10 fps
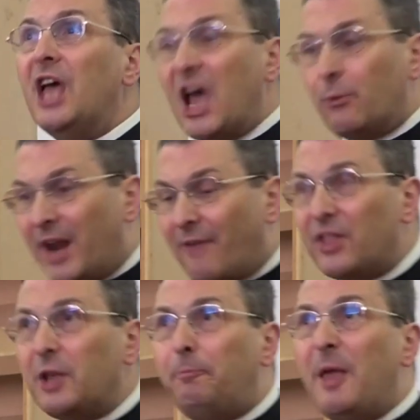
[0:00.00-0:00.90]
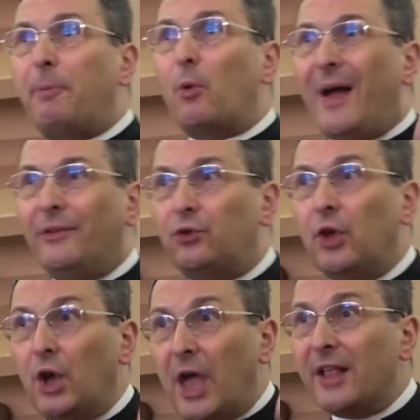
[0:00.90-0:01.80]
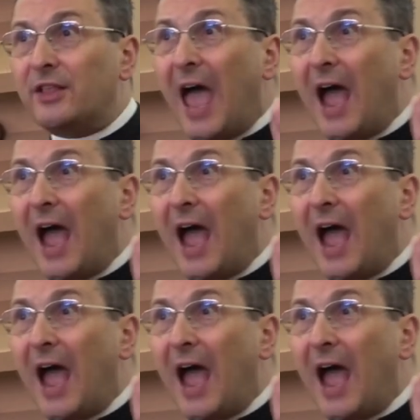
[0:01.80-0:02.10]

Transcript: And whenever the people went and